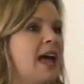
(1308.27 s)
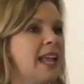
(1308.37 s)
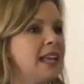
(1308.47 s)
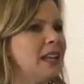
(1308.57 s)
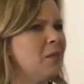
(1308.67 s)

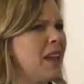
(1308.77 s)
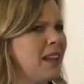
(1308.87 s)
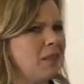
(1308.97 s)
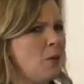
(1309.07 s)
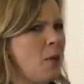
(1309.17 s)
like, and I'm like,
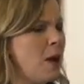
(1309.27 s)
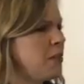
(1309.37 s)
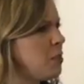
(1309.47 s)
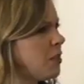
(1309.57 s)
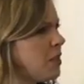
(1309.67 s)
well, why
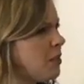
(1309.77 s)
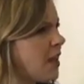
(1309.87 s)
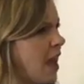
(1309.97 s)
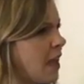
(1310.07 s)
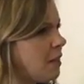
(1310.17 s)
would you do
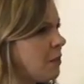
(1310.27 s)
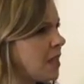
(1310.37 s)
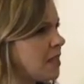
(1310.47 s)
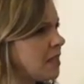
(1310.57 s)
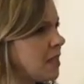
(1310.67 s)
that?
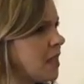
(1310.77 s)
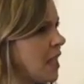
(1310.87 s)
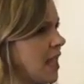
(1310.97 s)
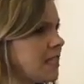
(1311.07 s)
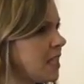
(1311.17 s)
Because
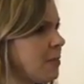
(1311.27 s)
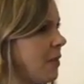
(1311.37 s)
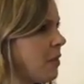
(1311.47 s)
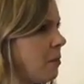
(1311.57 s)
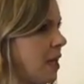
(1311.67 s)
it's not
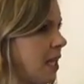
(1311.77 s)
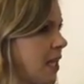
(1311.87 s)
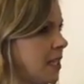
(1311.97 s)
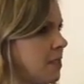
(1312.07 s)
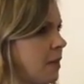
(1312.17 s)
about the money,
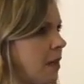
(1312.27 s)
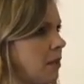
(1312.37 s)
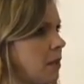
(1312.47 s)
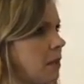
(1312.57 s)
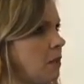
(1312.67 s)
it's
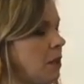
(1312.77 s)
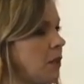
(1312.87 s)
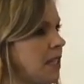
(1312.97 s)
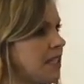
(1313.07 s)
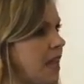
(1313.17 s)
about you
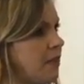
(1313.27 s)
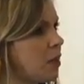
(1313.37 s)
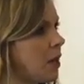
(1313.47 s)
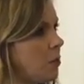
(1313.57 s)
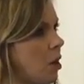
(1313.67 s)
guys having
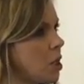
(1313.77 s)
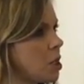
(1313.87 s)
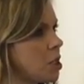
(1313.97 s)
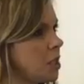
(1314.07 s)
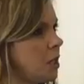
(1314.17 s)
a great
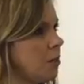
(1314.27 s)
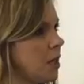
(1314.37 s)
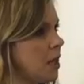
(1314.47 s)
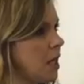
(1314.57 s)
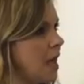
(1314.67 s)
partnership
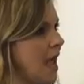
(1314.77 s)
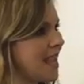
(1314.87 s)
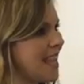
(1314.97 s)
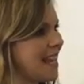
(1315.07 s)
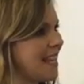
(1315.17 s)

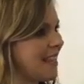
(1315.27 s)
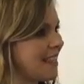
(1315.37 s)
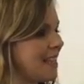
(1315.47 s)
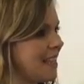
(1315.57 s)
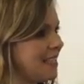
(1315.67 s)
and getting
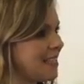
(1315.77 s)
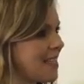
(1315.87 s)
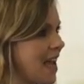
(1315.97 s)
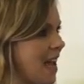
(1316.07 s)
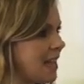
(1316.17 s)
things
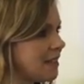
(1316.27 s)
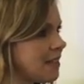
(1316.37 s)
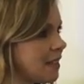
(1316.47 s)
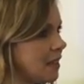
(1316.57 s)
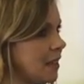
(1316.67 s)
that
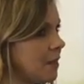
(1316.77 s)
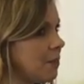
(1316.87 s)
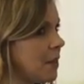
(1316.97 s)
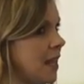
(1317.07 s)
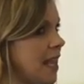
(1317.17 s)

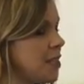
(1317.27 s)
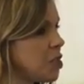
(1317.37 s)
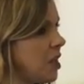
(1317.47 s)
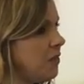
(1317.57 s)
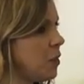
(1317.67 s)

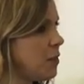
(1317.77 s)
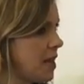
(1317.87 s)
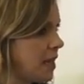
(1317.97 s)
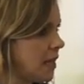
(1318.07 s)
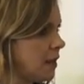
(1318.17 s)
each of you
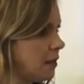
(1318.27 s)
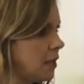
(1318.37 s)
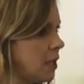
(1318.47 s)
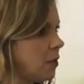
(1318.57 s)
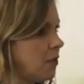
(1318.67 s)
need.
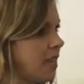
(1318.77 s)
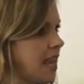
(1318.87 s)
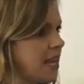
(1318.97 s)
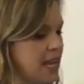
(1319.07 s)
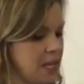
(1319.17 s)

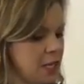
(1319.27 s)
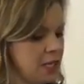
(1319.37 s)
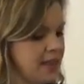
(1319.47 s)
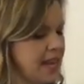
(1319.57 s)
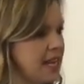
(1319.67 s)

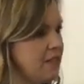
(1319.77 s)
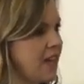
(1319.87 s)
They need